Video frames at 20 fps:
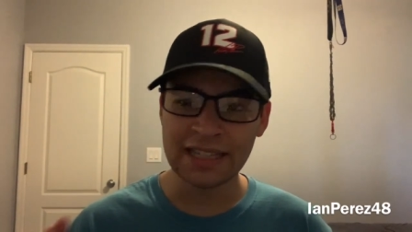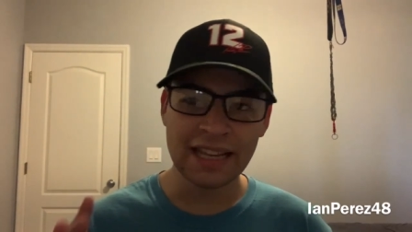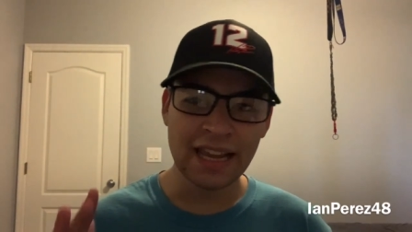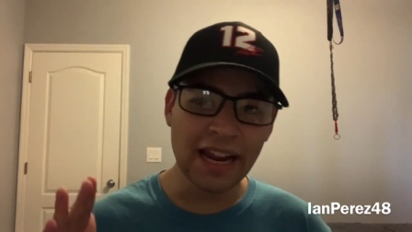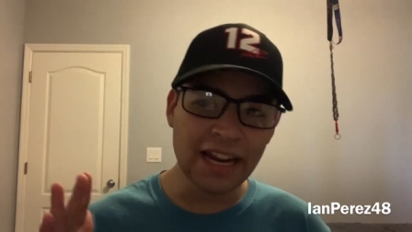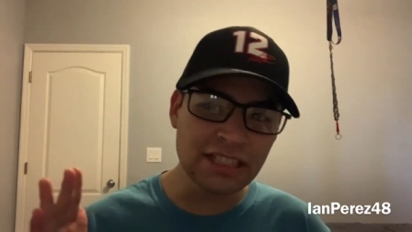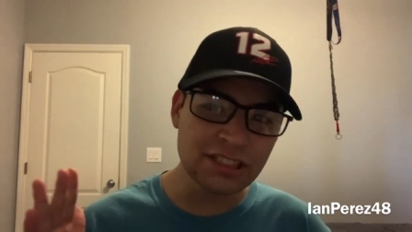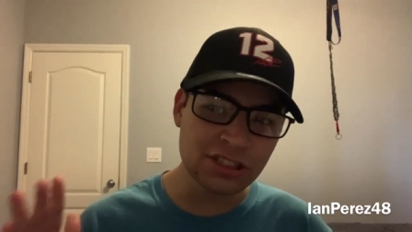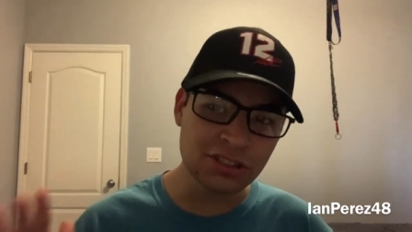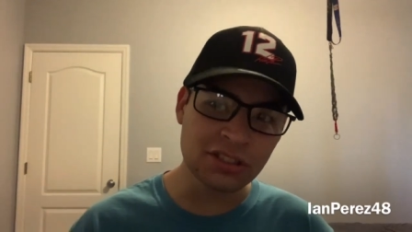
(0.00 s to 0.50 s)

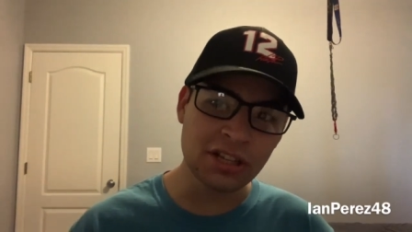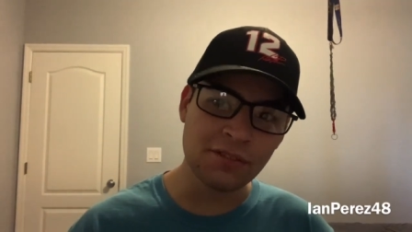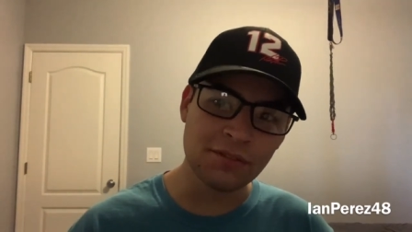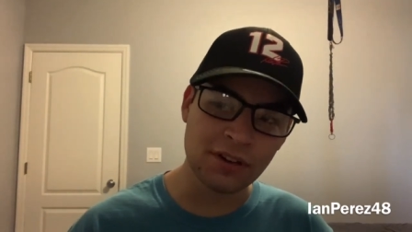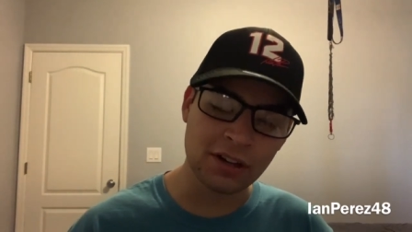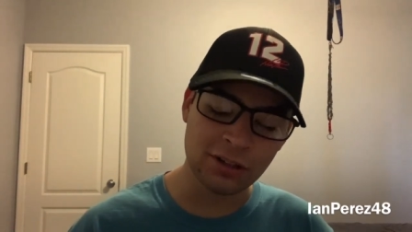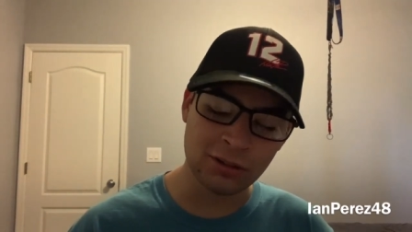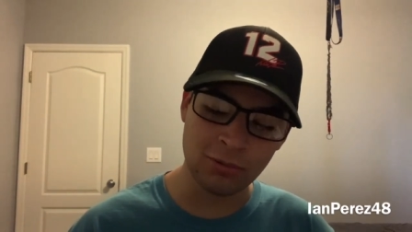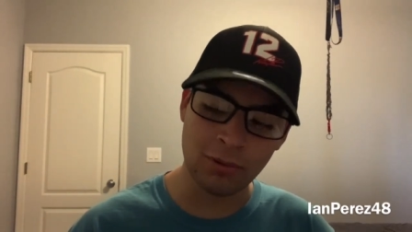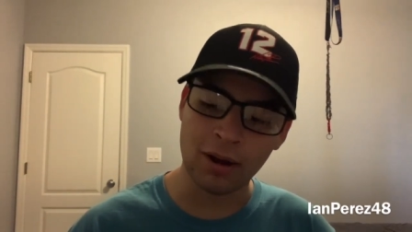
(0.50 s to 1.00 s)
It turned out
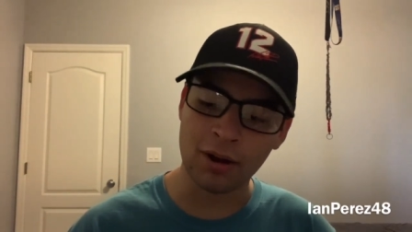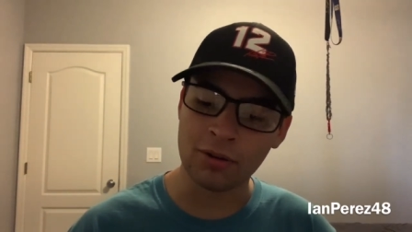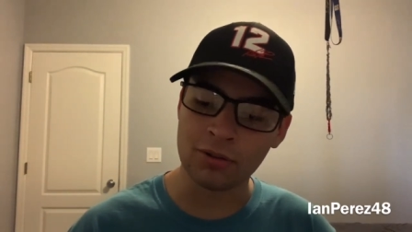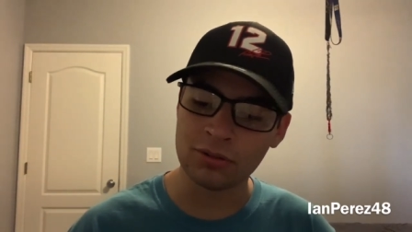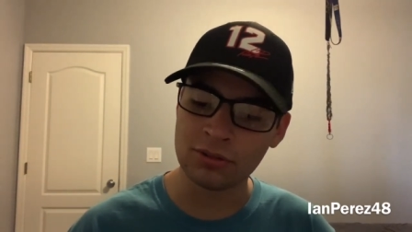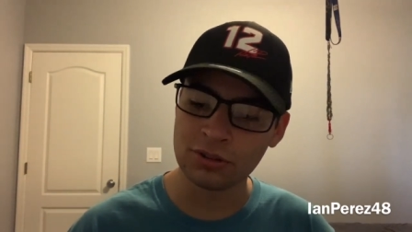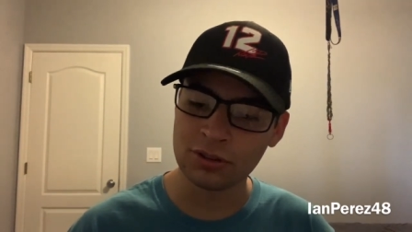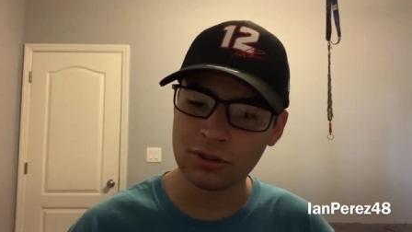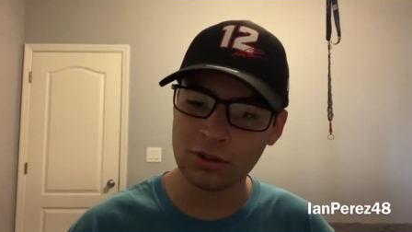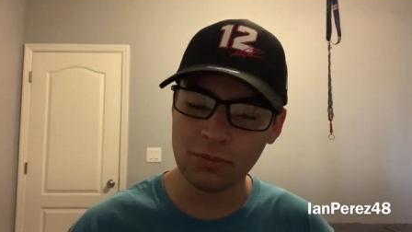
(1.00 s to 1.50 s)
very
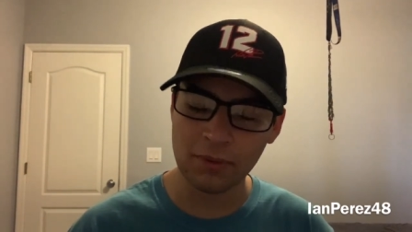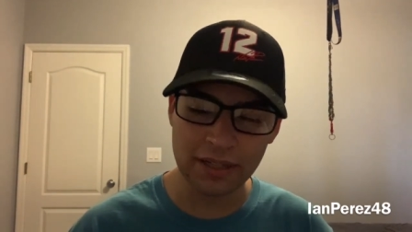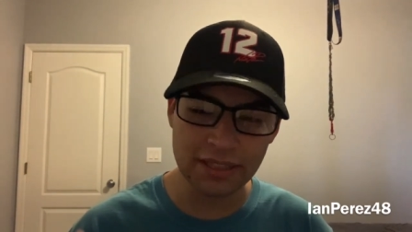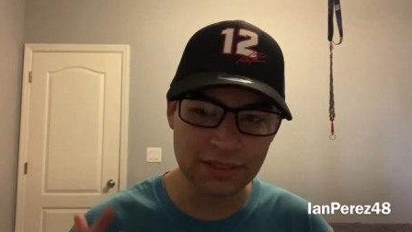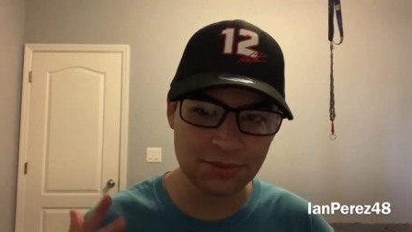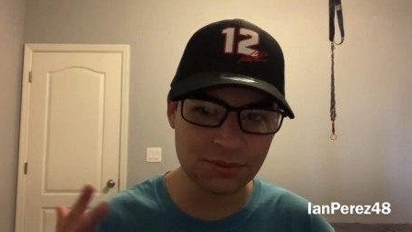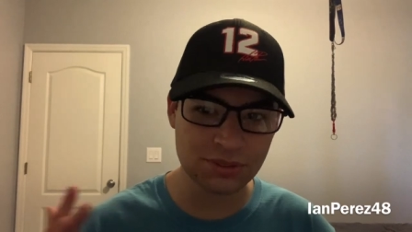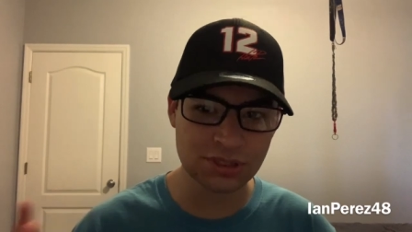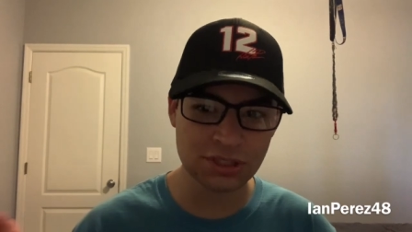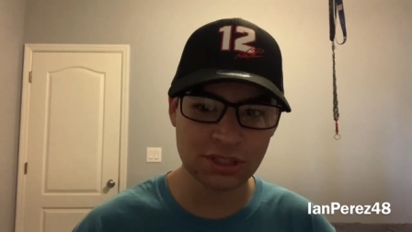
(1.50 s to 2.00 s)
well. The
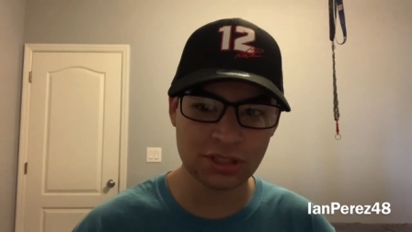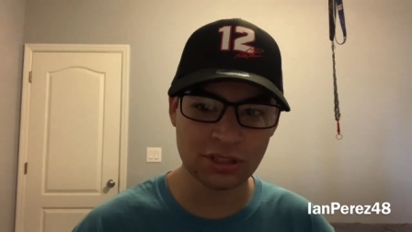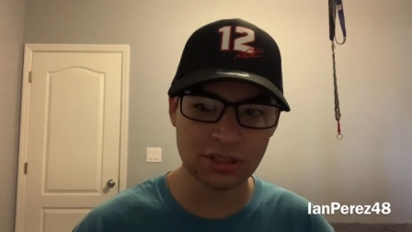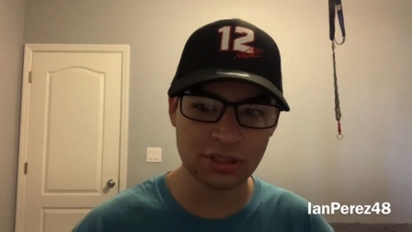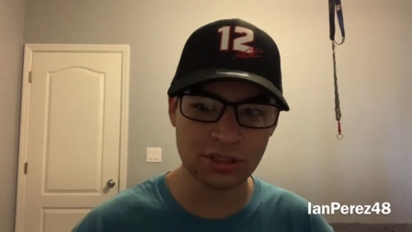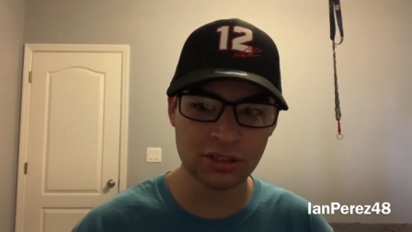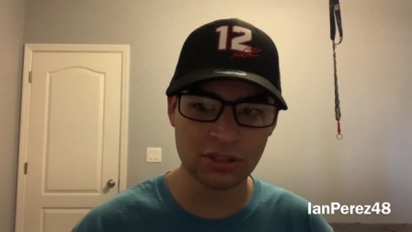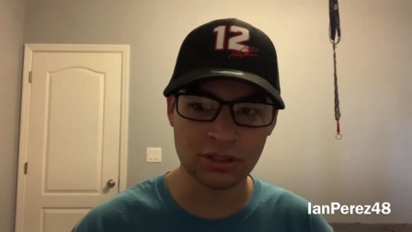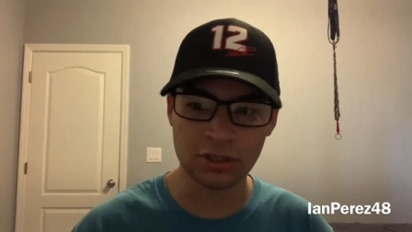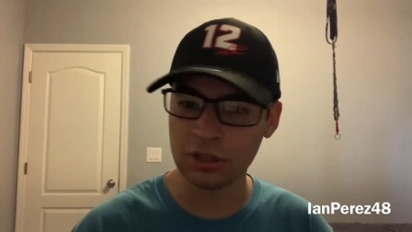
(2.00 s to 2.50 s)
race was
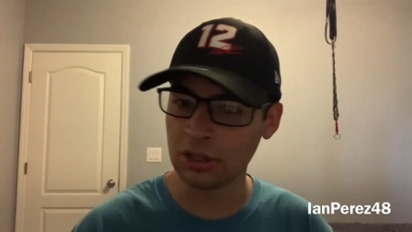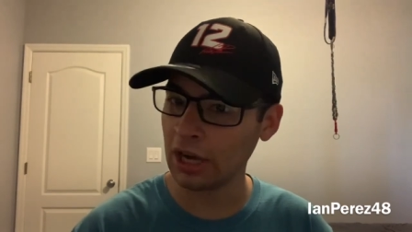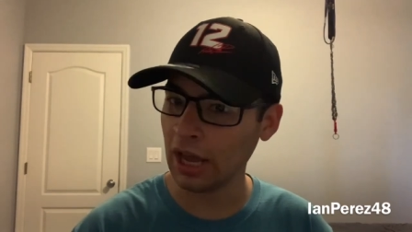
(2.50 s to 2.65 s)
good,